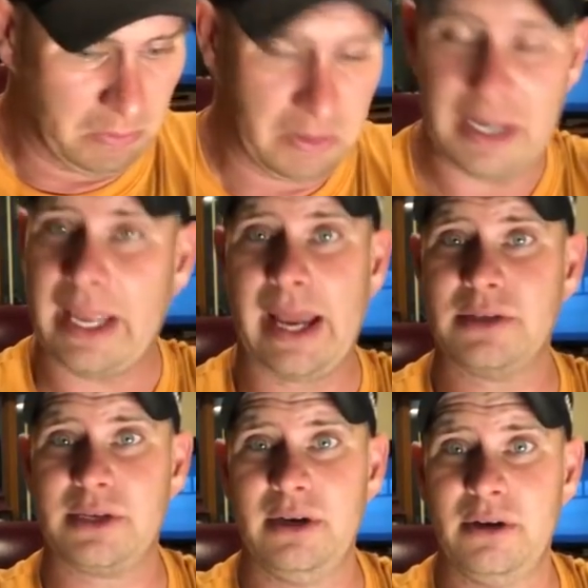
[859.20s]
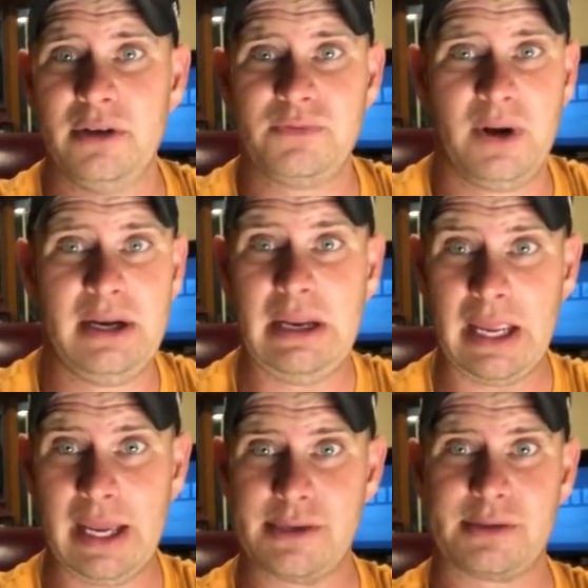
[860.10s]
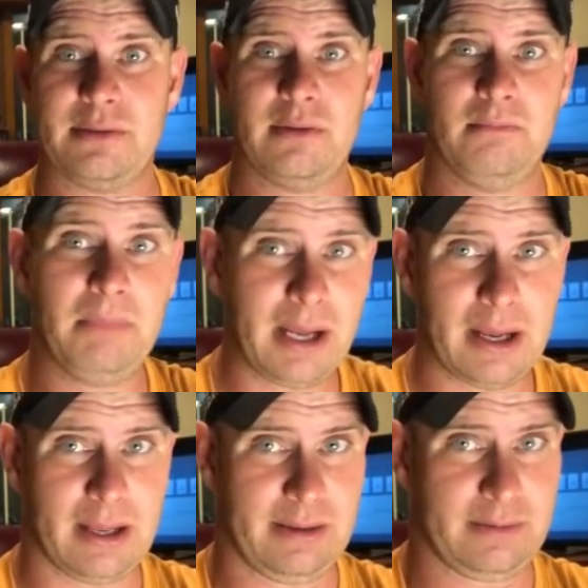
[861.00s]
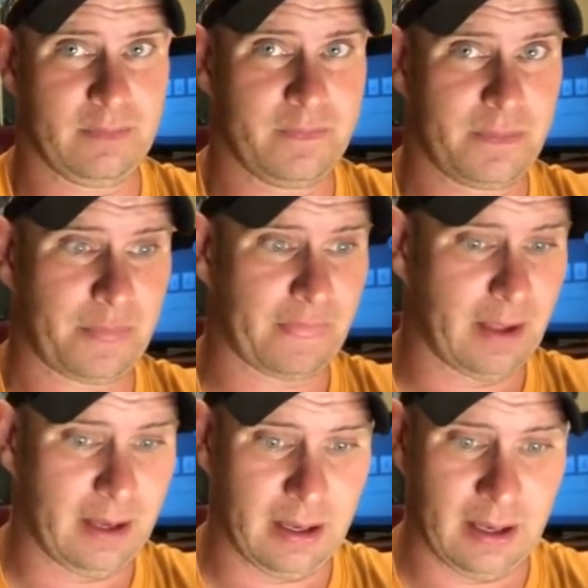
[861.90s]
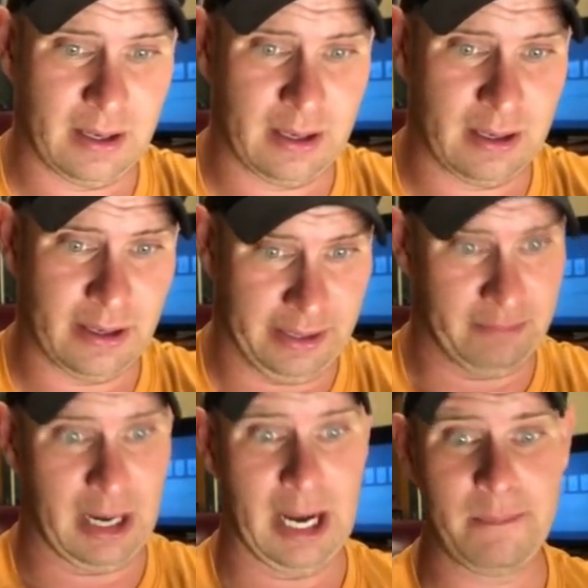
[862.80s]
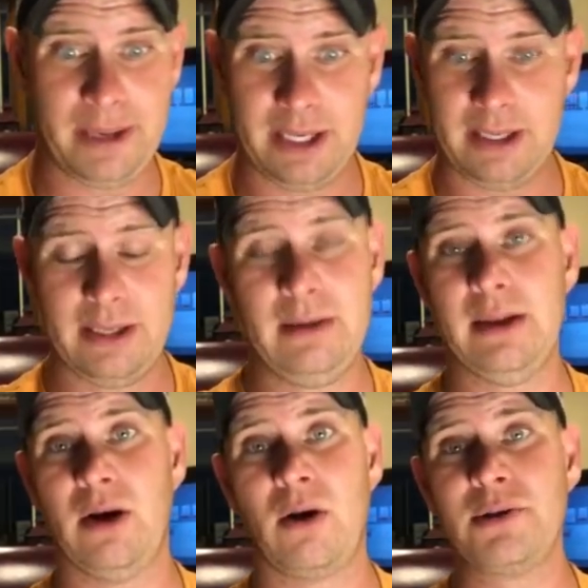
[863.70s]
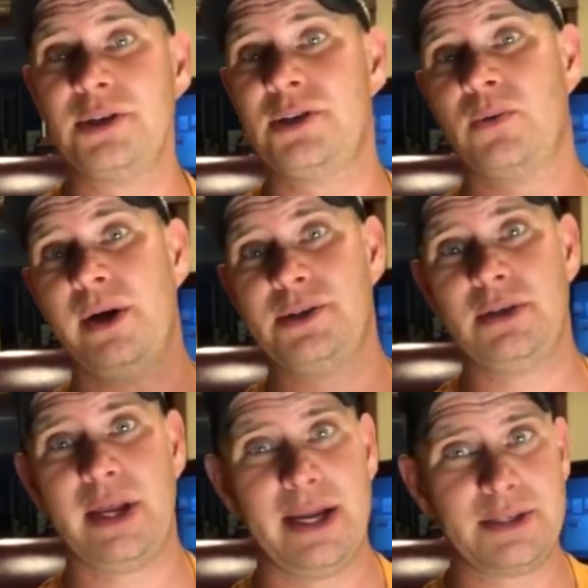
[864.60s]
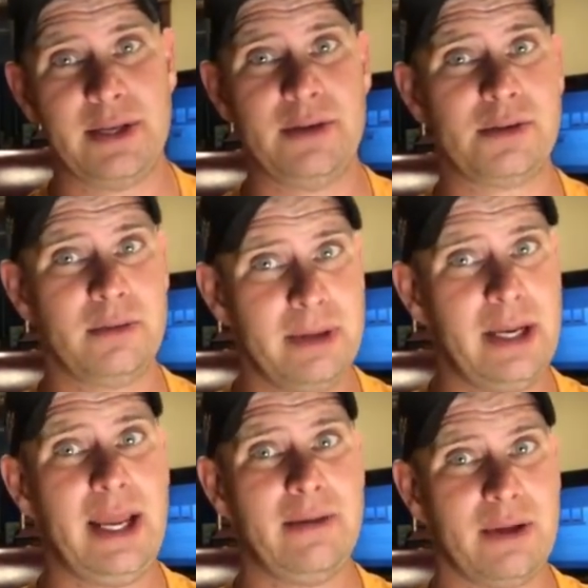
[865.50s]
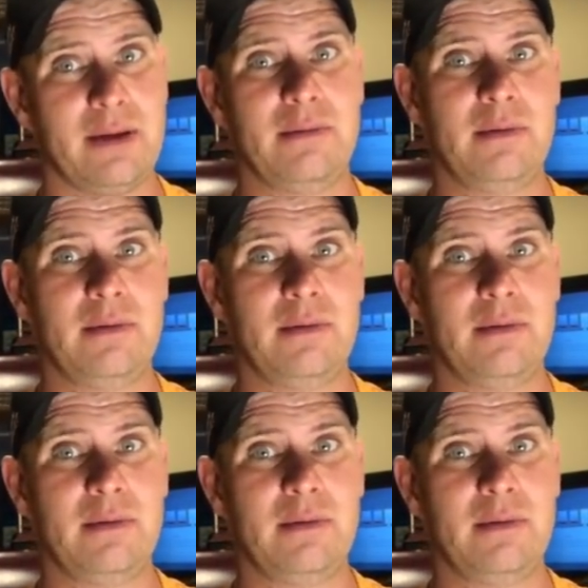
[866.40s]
Would a cat skidder do us fine? Yes, but in my opinion, in our situation, cat skidders are a bit heavy.